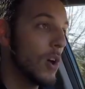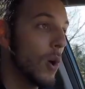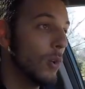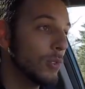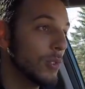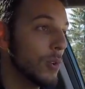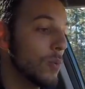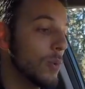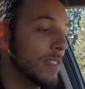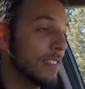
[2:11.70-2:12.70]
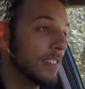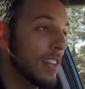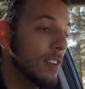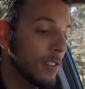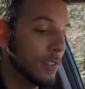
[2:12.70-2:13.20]
Also, with the
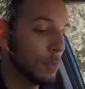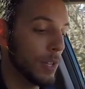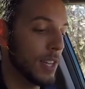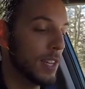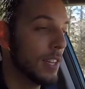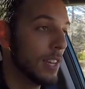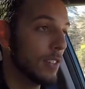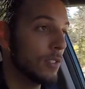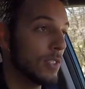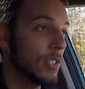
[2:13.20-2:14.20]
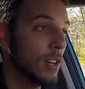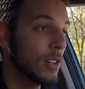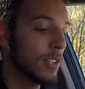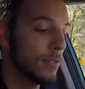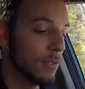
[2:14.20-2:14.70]
center display, there's a
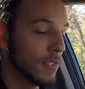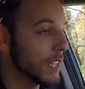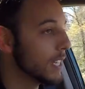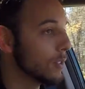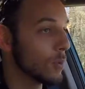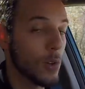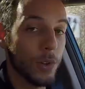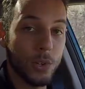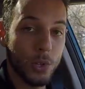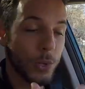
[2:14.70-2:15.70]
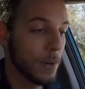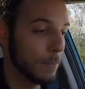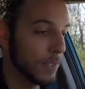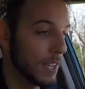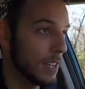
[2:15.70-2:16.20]
ton of different settings with all your trip
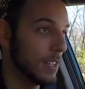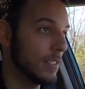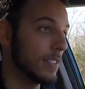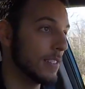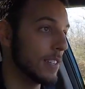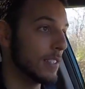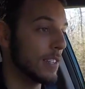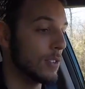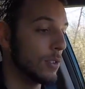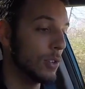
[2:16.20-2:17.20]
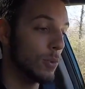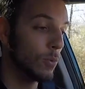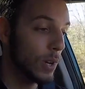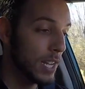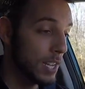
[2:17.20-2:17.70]
settings. It's going to tell you your
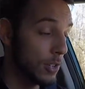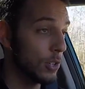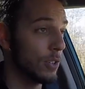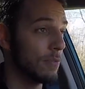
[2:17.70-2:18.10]
range, your